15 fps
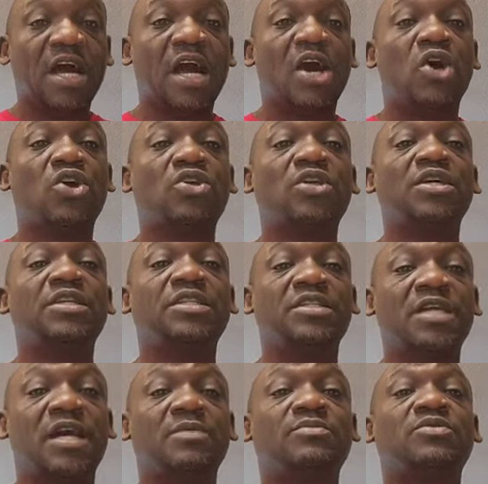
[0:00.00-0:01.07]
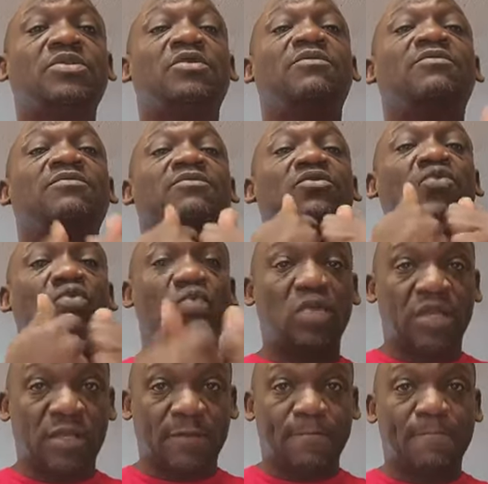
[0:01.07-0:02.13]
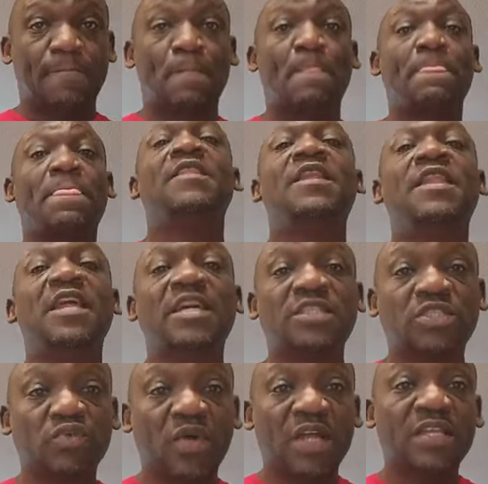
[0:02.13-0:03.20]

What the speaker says: or in terms of cooling. The next